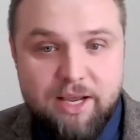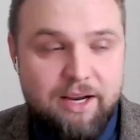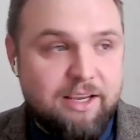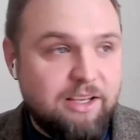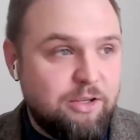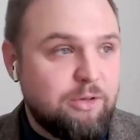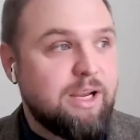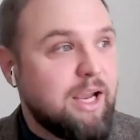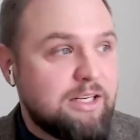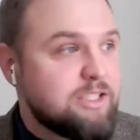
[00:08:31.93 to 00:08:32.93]
Like
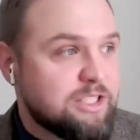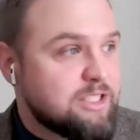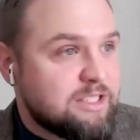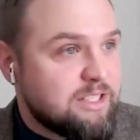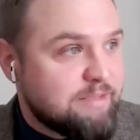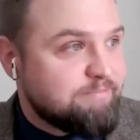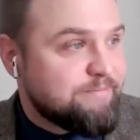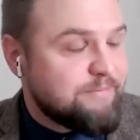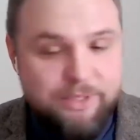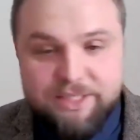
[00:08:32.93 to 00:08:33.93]
you can just
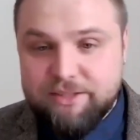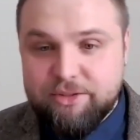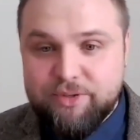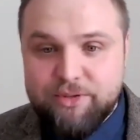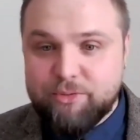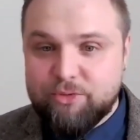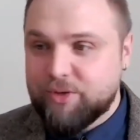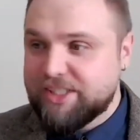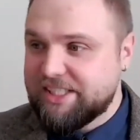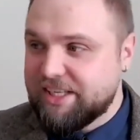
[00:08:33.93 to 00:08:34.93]
well,
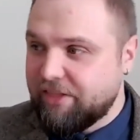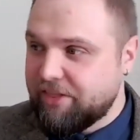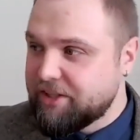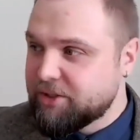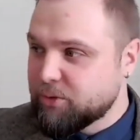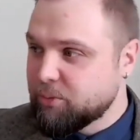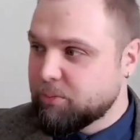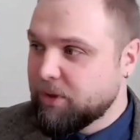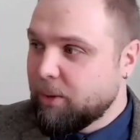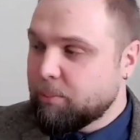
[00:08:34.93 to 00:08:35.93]
there is nothing
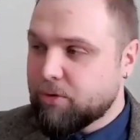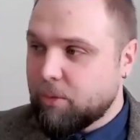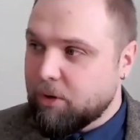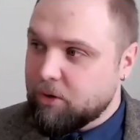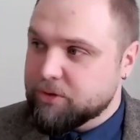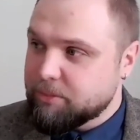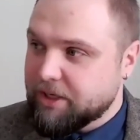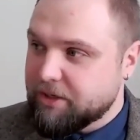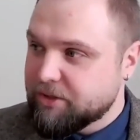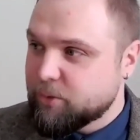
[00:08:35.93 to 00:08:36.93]
to
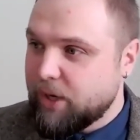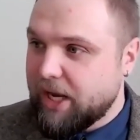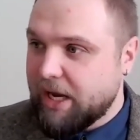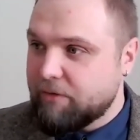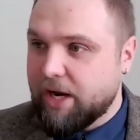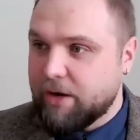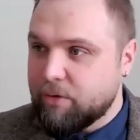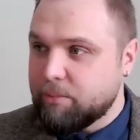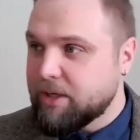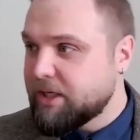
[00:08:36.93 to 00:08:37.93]
promote because we have
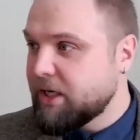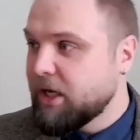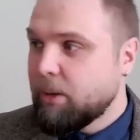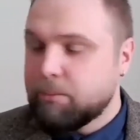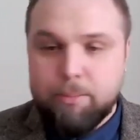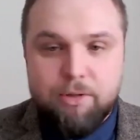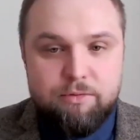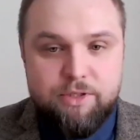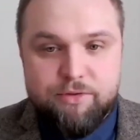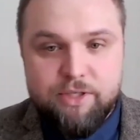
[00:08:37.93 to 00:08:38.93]
everybody,
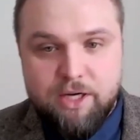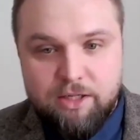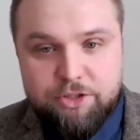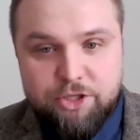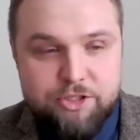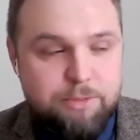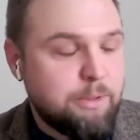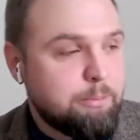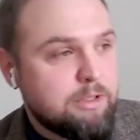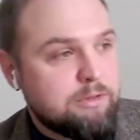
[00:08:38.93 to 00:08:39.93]
people of different cultures,
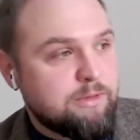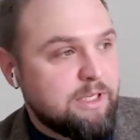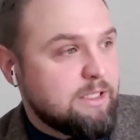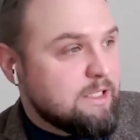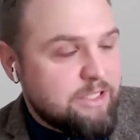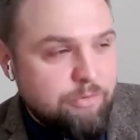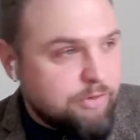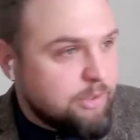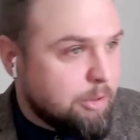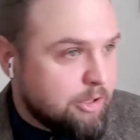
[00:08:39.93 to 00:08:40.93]
people in the
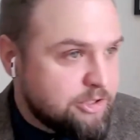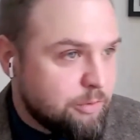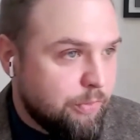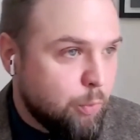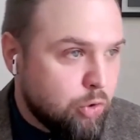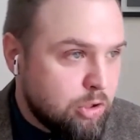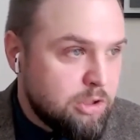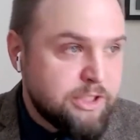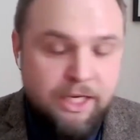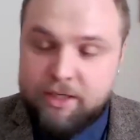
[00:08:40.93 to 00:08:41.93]
different parts of the
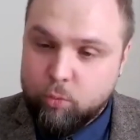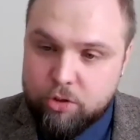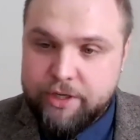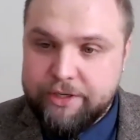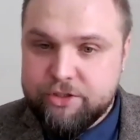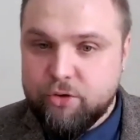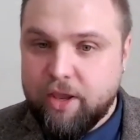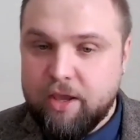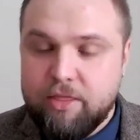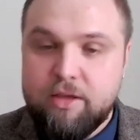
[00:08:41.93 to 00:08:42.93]
world working
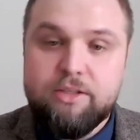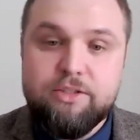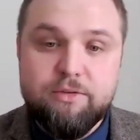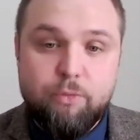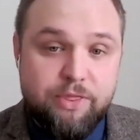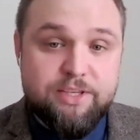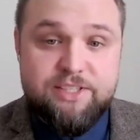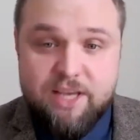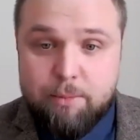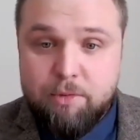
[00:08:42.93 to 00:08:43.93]
together with the
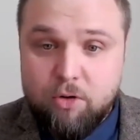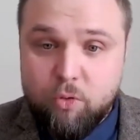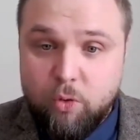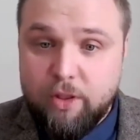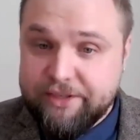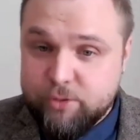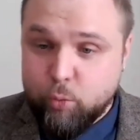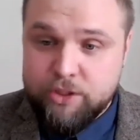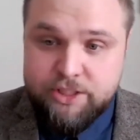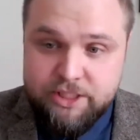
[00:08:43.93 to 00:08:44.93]
same goal
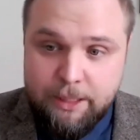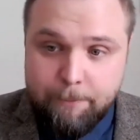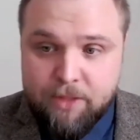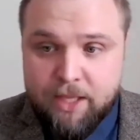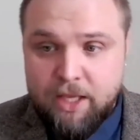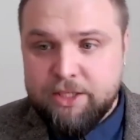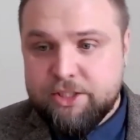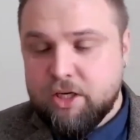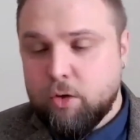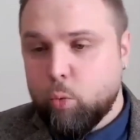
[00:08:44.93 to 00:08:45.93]
as one team.
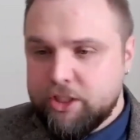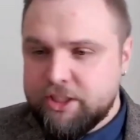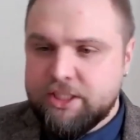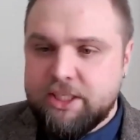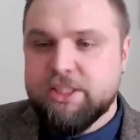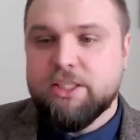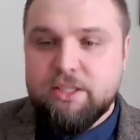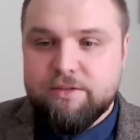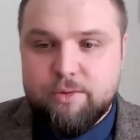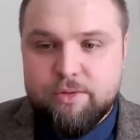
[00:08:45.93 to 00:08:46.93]
So, what
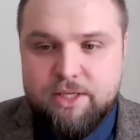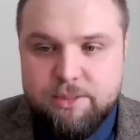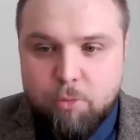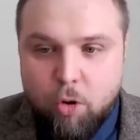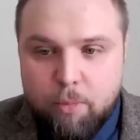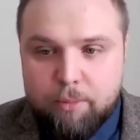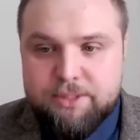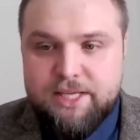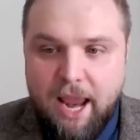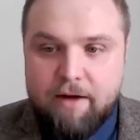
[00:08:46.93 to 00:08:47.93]
initiatives does
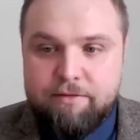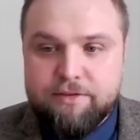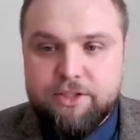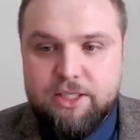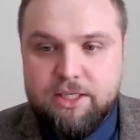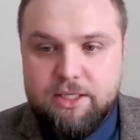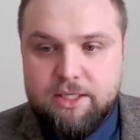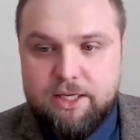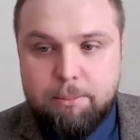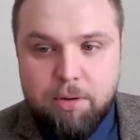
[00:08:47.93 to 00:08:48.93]
Mobupps have
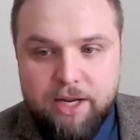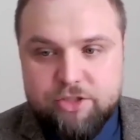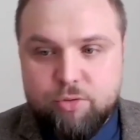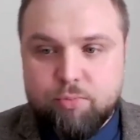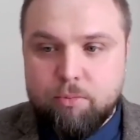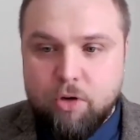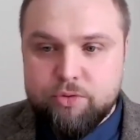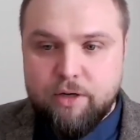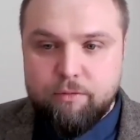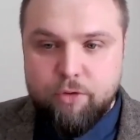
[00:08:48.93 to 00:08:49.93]
in place to
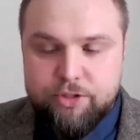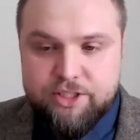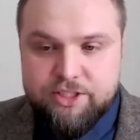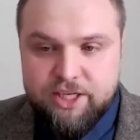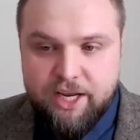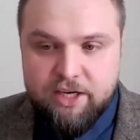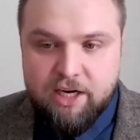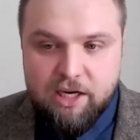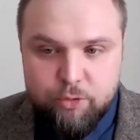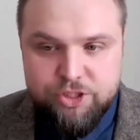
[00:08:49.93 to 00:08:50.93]
promote diversity and
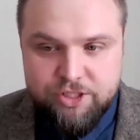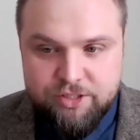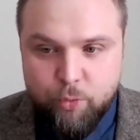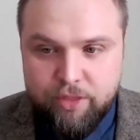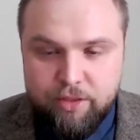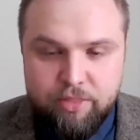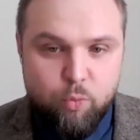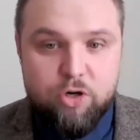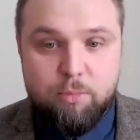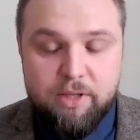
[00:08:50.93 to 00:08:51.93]
inclusion within
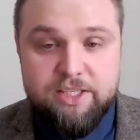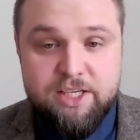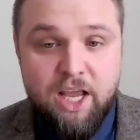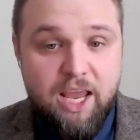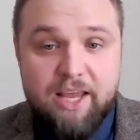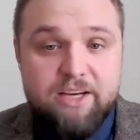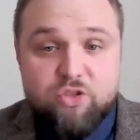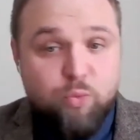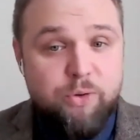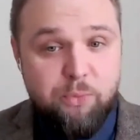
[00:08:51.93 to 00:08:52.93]
the workplace?
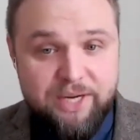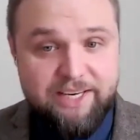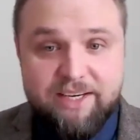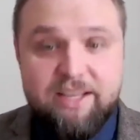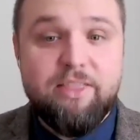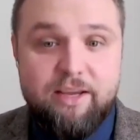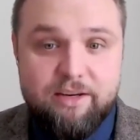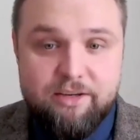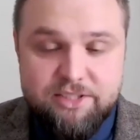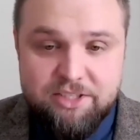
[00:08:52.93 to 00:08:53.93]
And do we really need
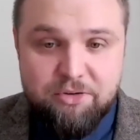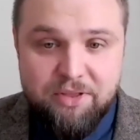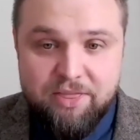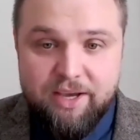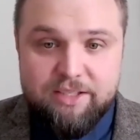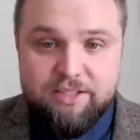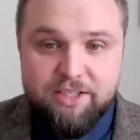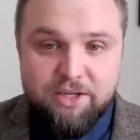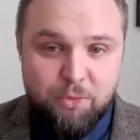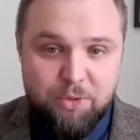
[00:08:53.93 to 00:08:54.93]
it, considering that
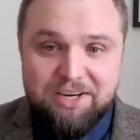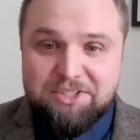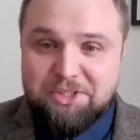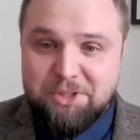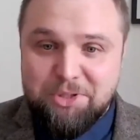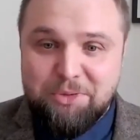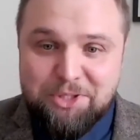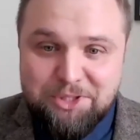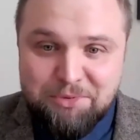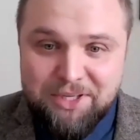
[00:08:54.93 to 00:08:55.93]
we are so
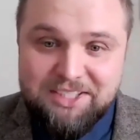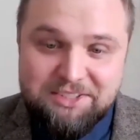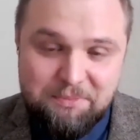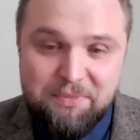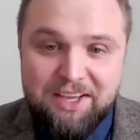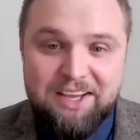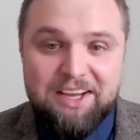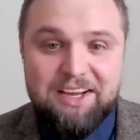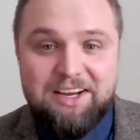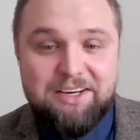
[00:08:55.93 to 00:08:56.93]
diversified,
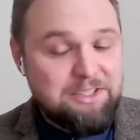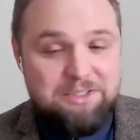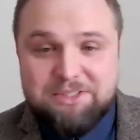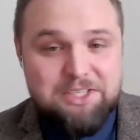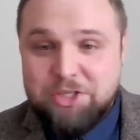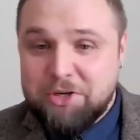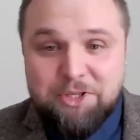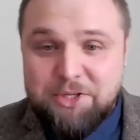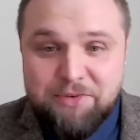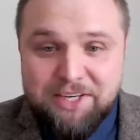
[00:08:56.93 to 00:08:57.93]
such a
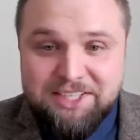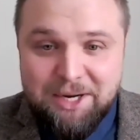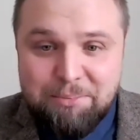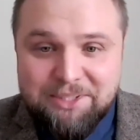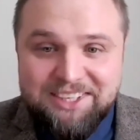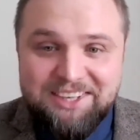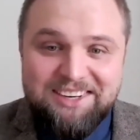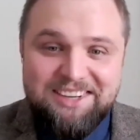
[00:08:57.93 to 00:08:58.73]
diversified company?